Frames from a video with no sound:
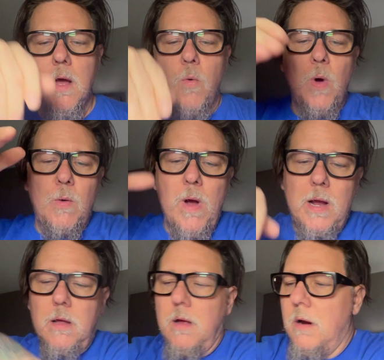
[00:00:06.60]
Quack,
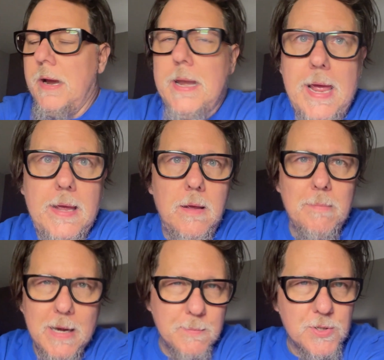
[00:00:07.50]
quack. All right, hey,
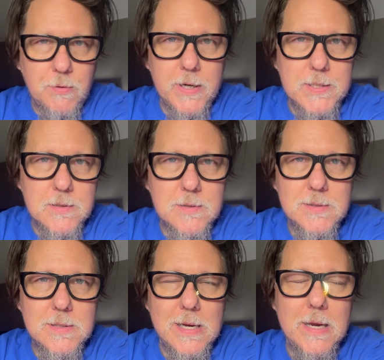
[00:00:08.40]
my name's
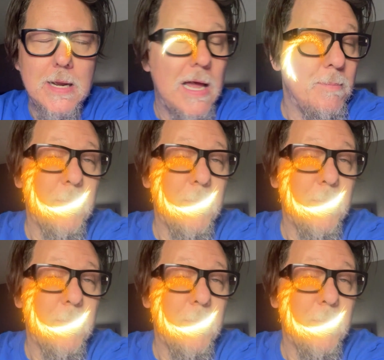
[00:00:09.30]
Chris, and I'm a